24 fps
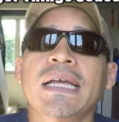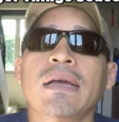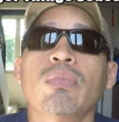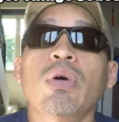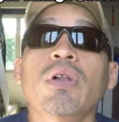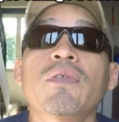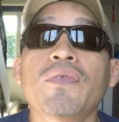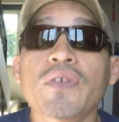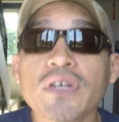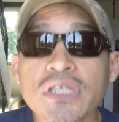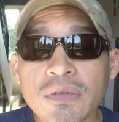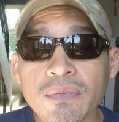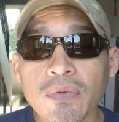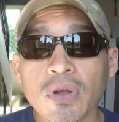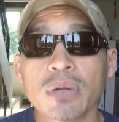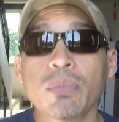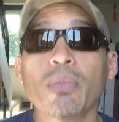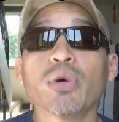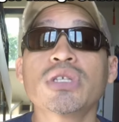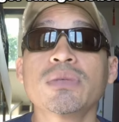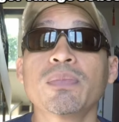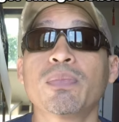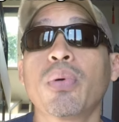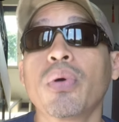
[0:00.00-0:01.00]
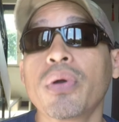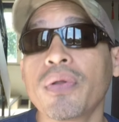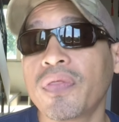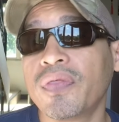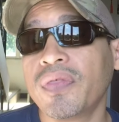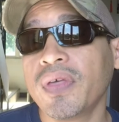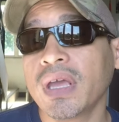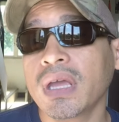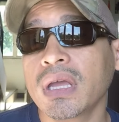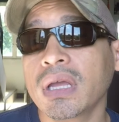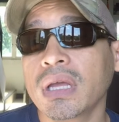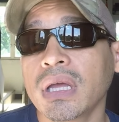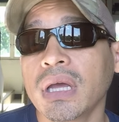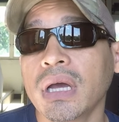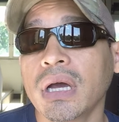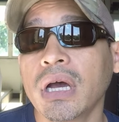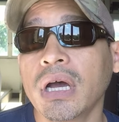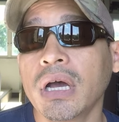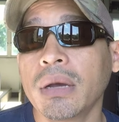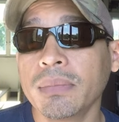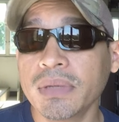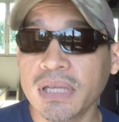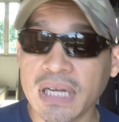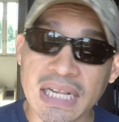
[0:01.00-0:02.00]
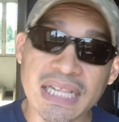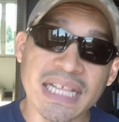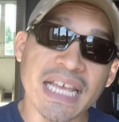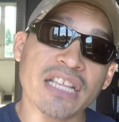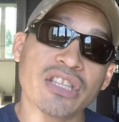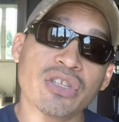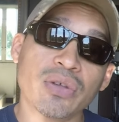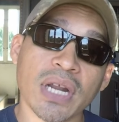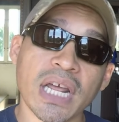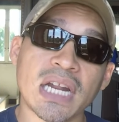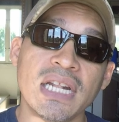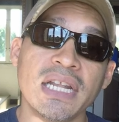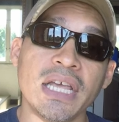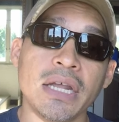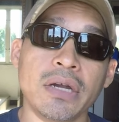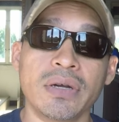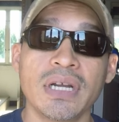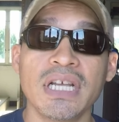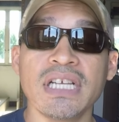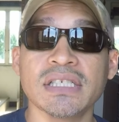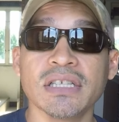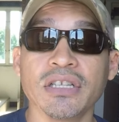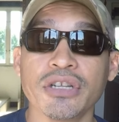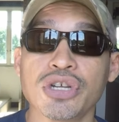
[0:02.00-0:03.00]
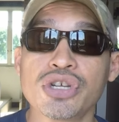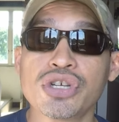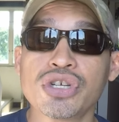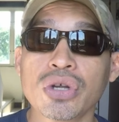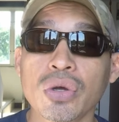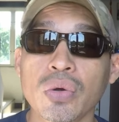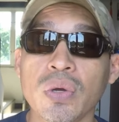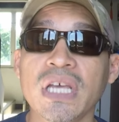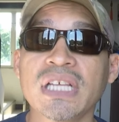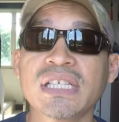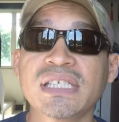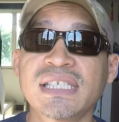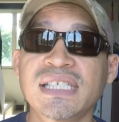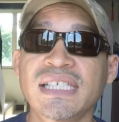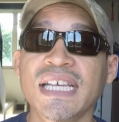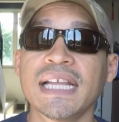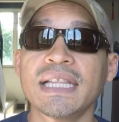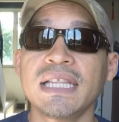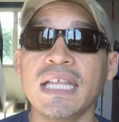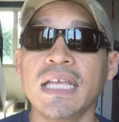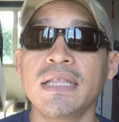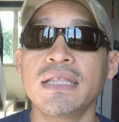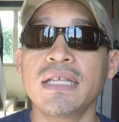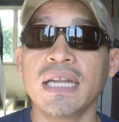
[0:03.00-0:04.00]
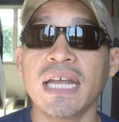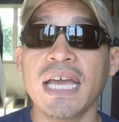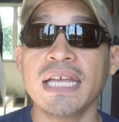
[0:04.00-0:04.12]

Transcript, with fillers: Well, first of all, the most important thing, um, and I'll get to that later, is that the show is set in the